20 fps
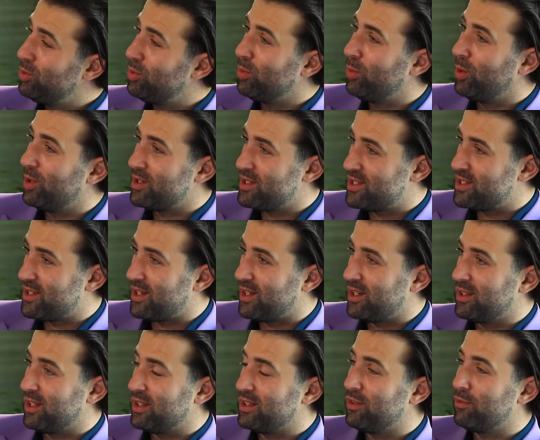want to
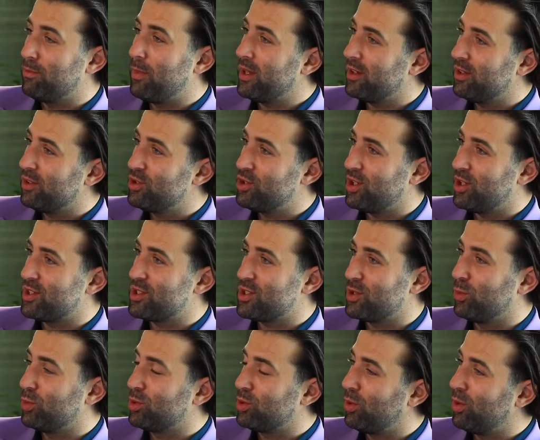say that if Michael
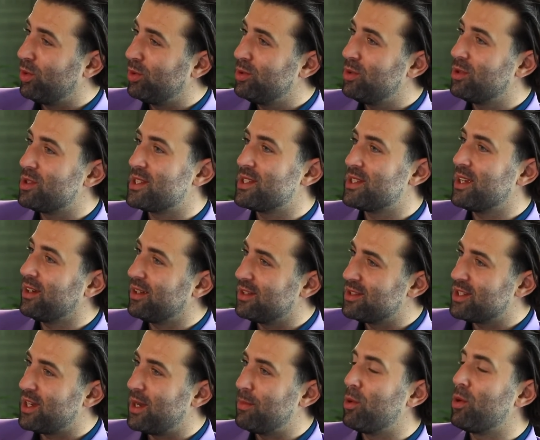Jackson would call you a
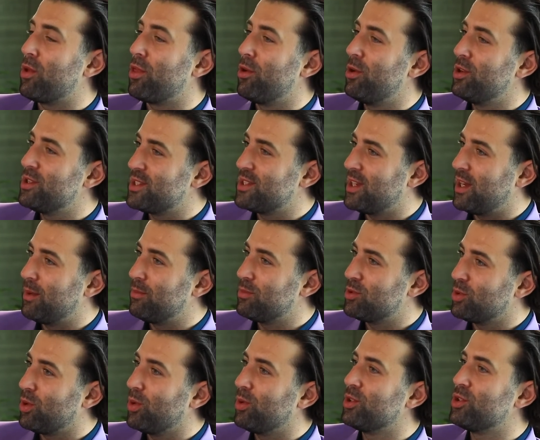second time or third time
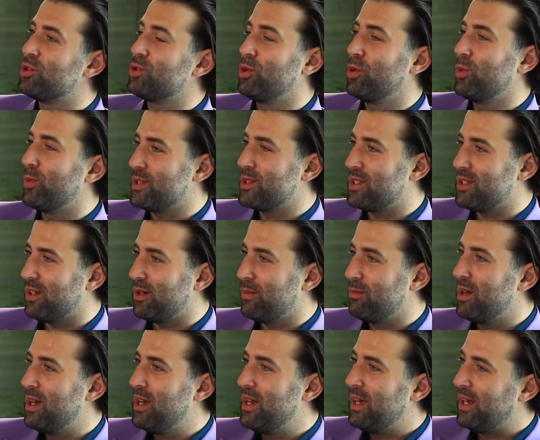to go on a tour with
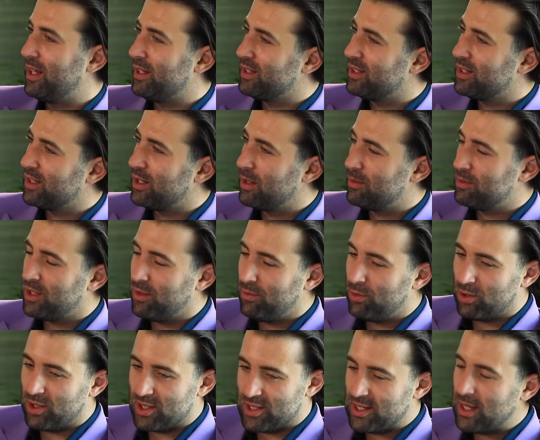him, and he's gonna give
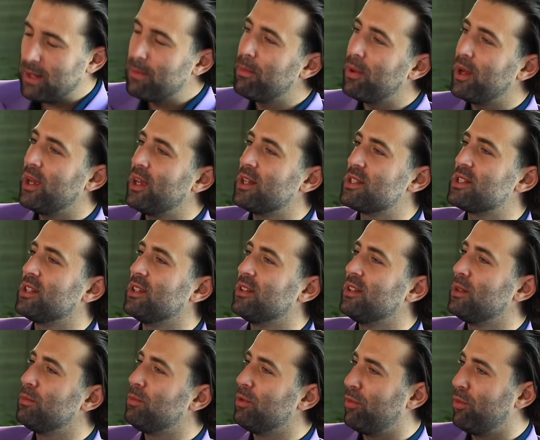you the same pay as he
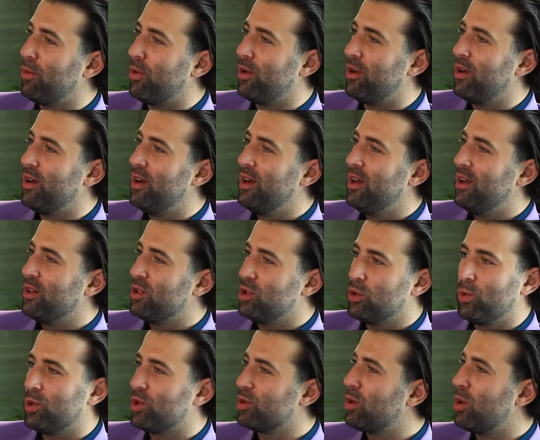did before, no.
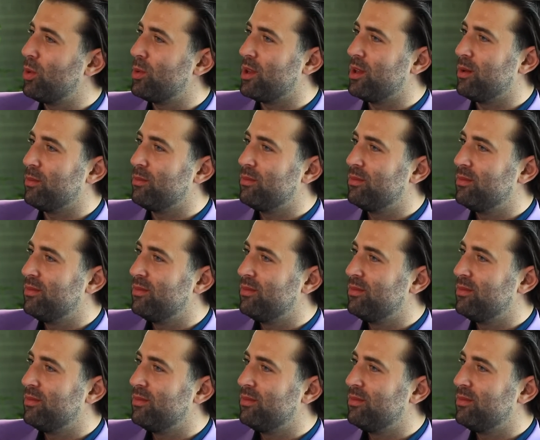you wouldn't go with him?